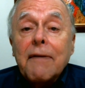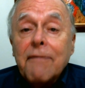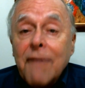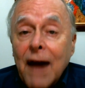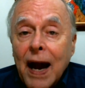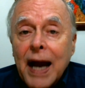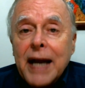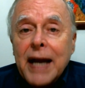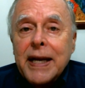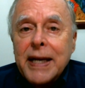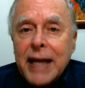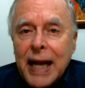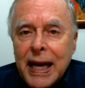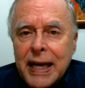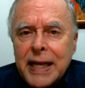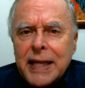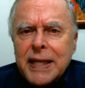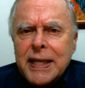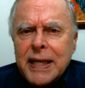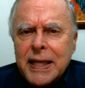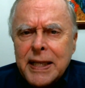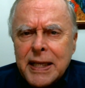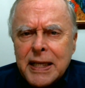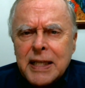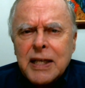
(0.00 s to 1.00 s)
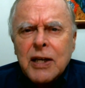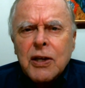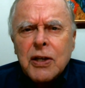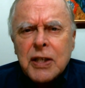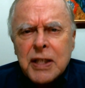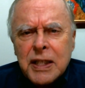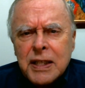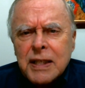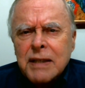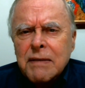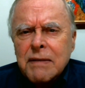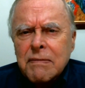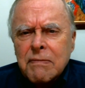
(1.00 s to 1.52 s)
find anything that
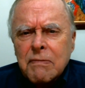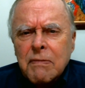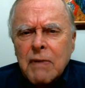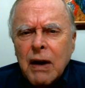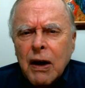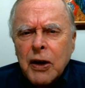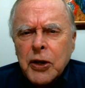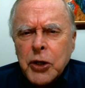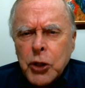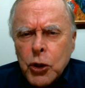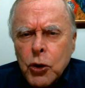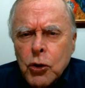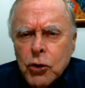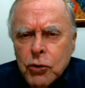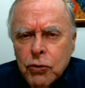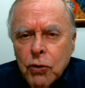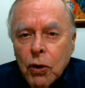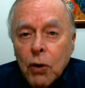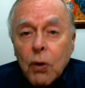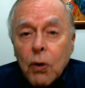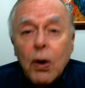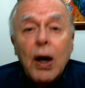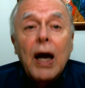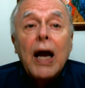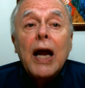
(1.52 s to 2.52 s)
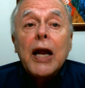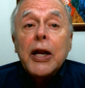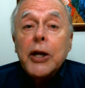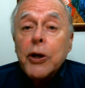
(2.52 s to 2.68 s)
looks unusual.